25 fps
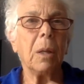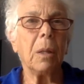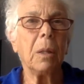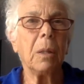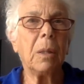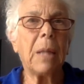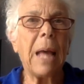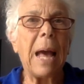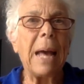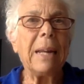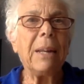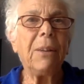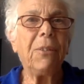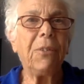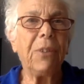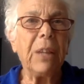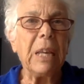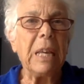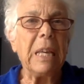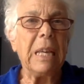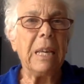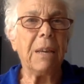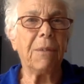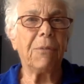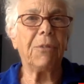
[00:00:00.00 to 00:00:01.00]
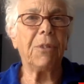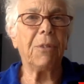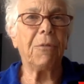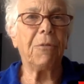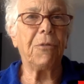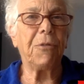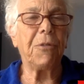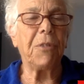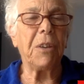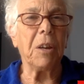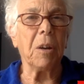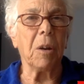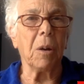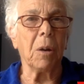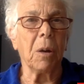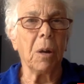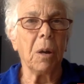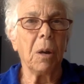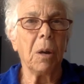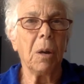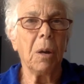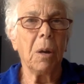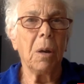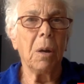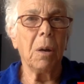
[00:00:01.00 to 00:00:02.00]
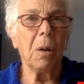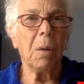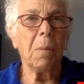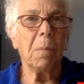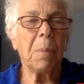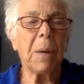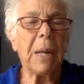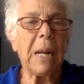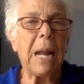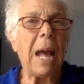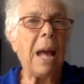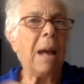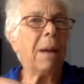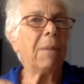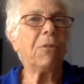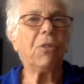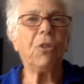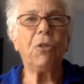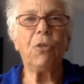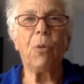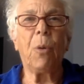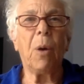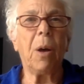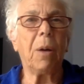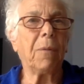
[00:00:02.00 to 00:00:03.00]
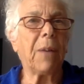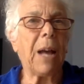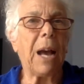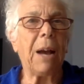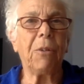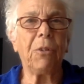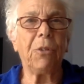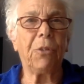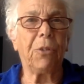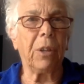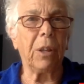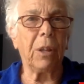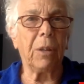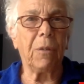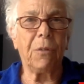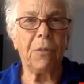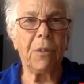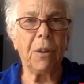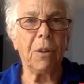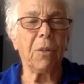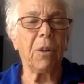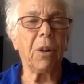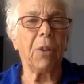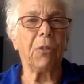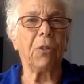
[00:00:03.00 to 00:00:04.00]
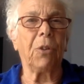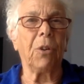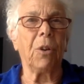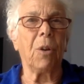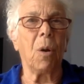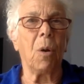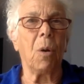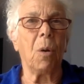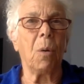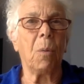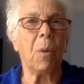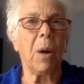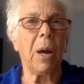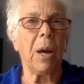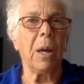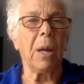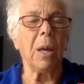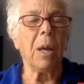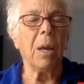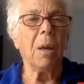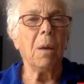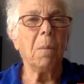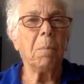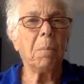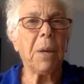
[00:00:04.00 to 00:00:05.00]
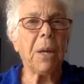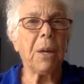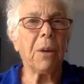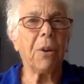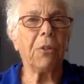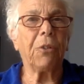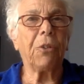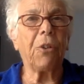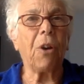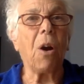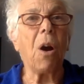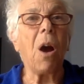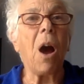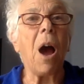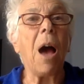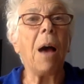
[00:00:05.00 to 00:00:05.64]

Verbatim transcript: That is the gift of fear. But after 12 hours, the fear doesn't go away because our